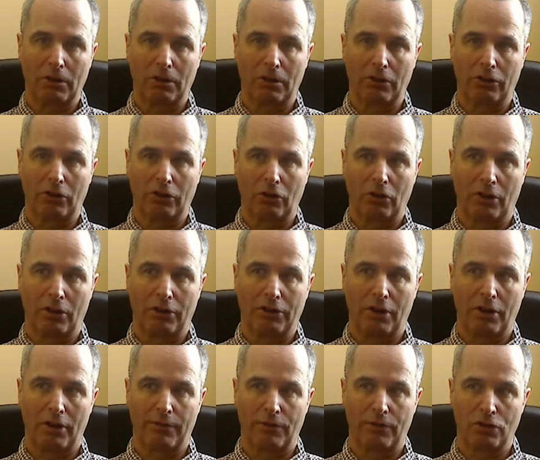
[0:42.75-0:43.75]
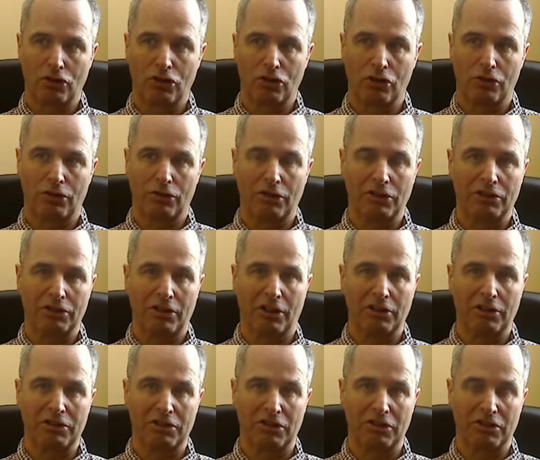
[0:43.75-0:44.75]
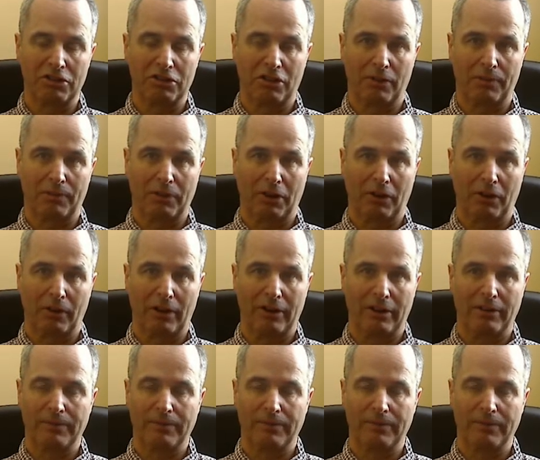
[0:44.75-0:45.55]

So I thought for sure these guys did something, right?